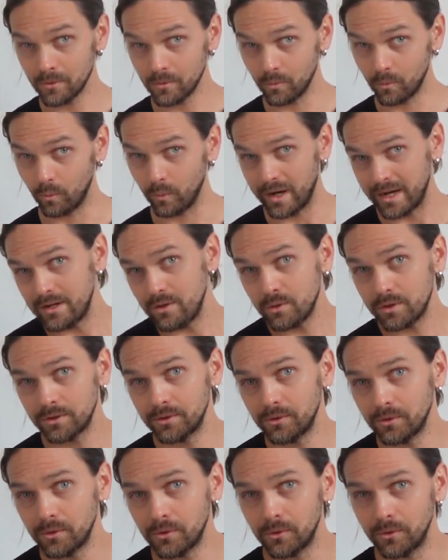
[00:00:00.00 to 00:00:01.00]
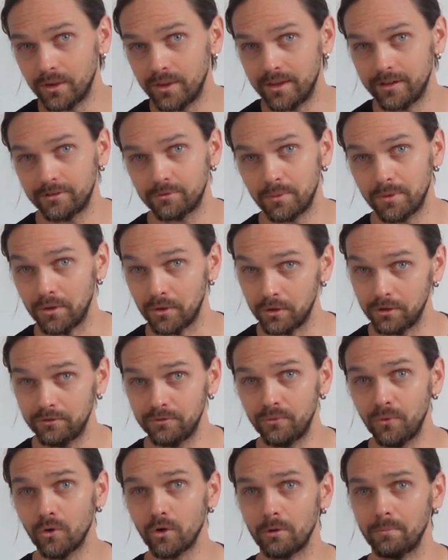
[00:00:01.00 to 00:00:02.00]
When you can hold this with a good
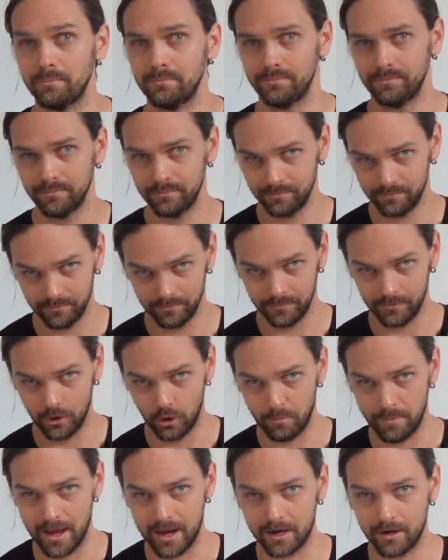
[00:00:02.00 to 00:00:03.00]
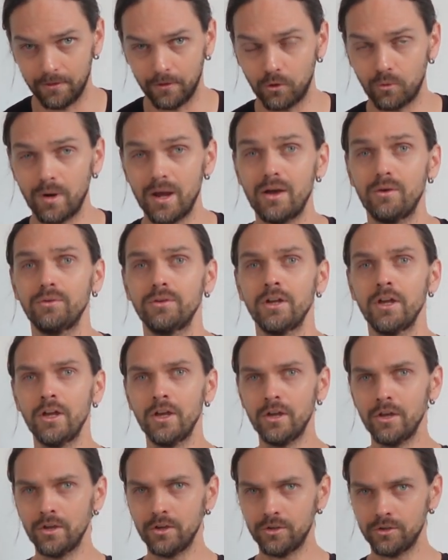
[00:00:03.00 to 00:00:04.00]
form, low back on the ground,
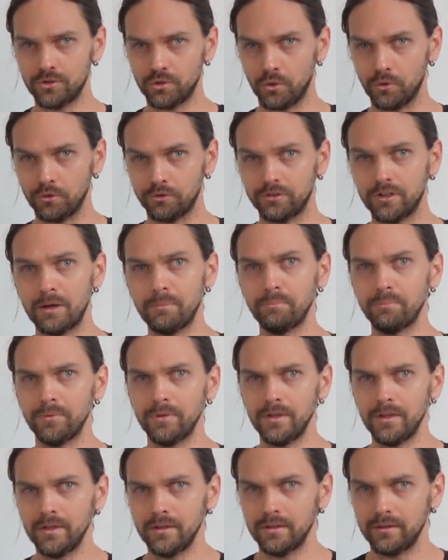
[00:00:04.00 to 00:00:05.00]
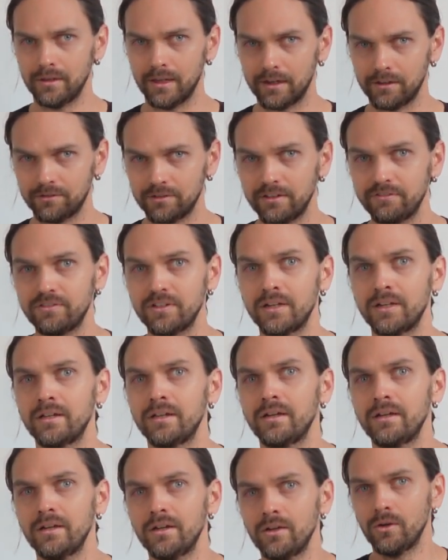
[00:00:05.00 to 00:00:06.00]
shoulders up, legs
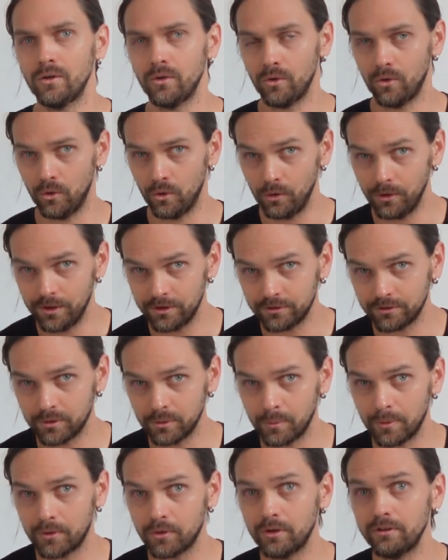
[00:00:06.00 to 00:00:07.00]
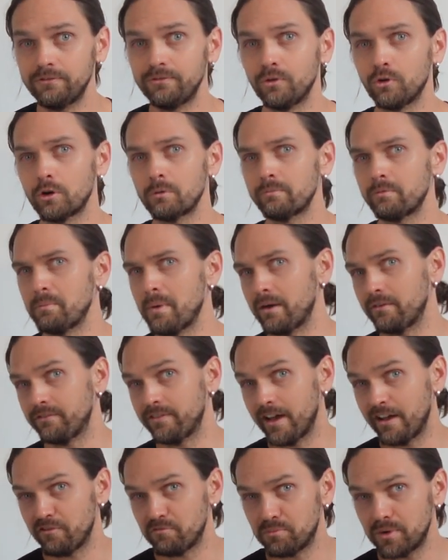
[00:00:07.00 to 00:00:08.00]
lifted, hold this with good form for about
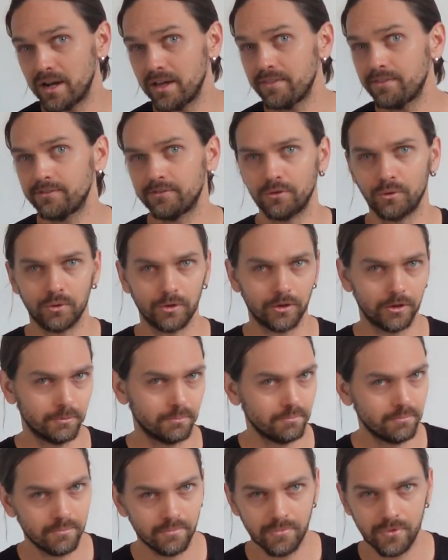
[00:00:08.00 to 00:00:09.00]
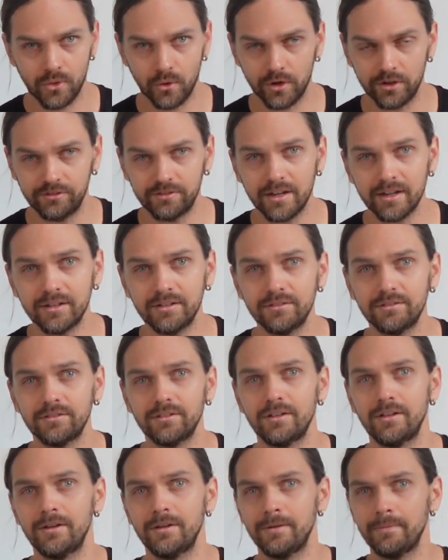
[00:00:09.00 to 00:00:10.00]
5 breaths or 30
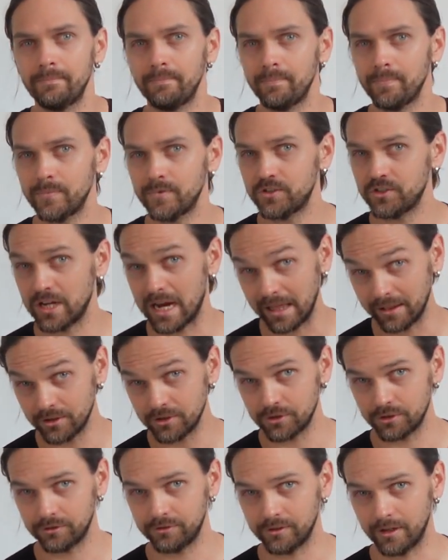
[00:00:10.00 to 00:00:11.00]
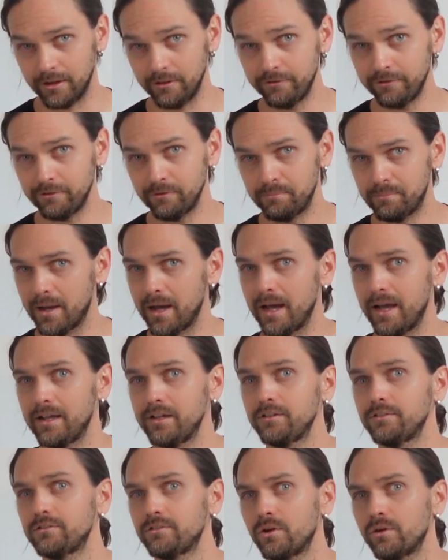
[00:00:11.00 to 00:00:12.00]
seconds. Challenge yourself
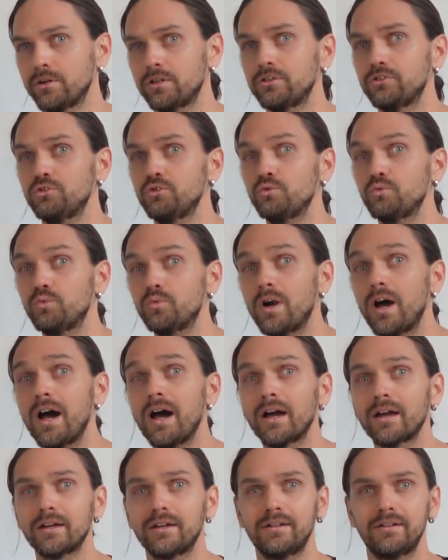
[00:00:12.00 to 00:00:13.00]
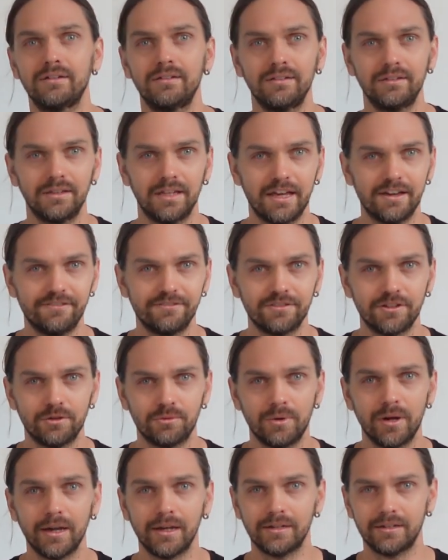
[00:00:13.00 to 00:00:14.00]
by starting to rock left
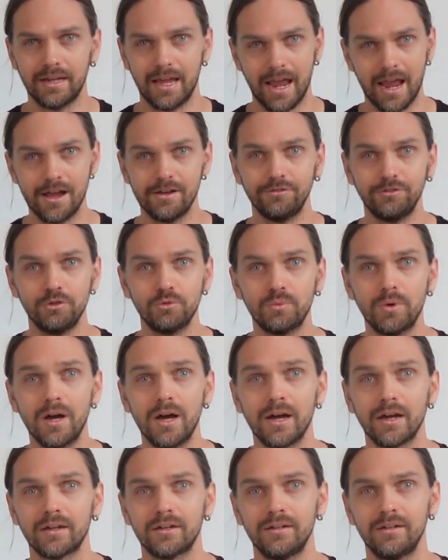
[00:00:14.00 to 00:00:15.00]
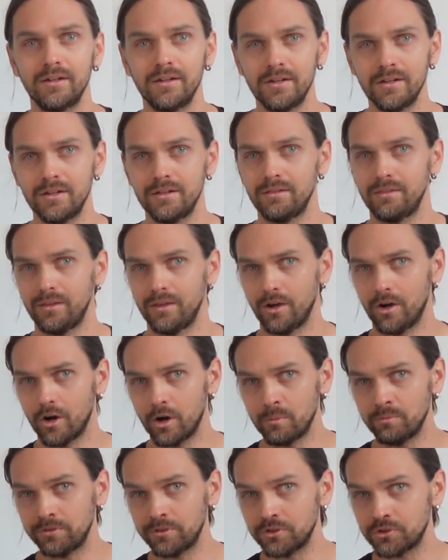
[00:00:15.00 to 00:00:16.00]
and right. As you rock, the
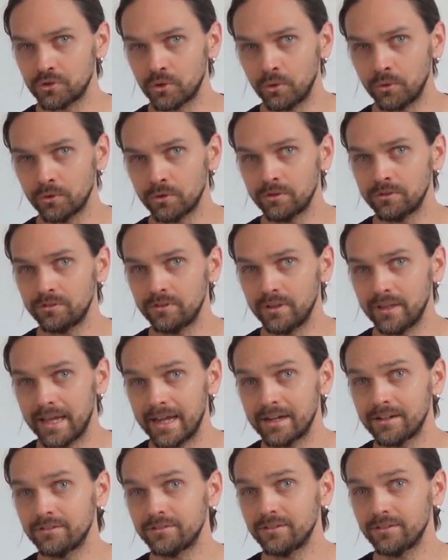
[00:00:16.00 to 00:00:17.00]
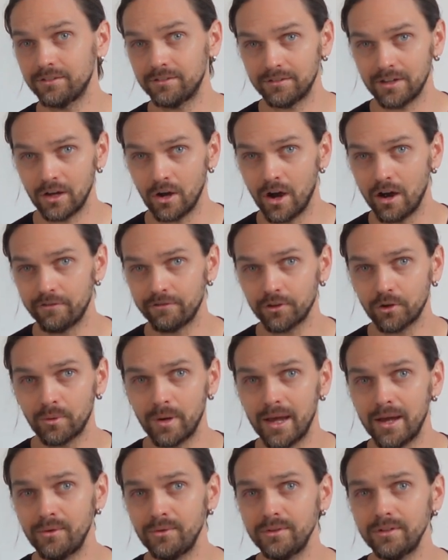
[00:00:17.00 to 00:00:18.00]
arms and shoulders, the legs stay off the
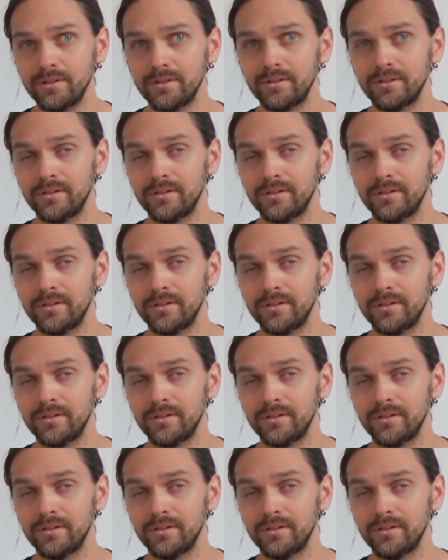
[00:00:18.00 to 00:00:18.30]
ground.